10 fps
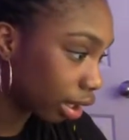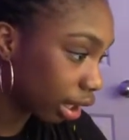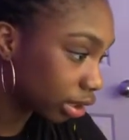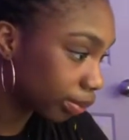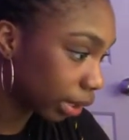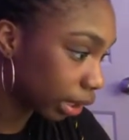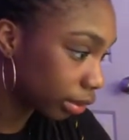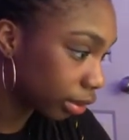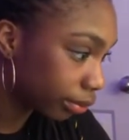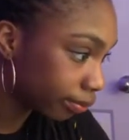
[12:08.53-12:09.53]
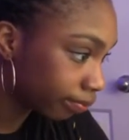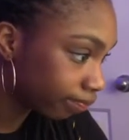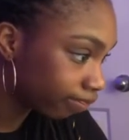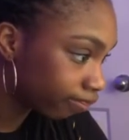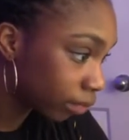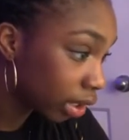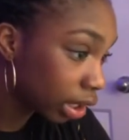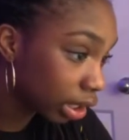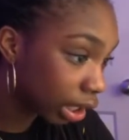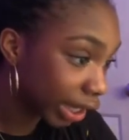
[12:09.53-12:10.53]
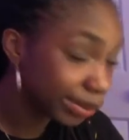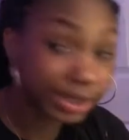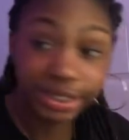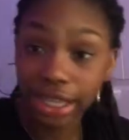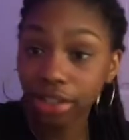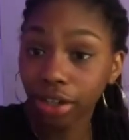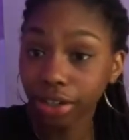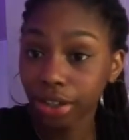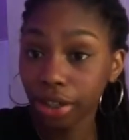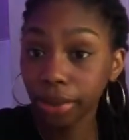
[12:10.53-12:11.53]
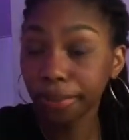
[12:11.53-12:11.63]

spent $10 on it.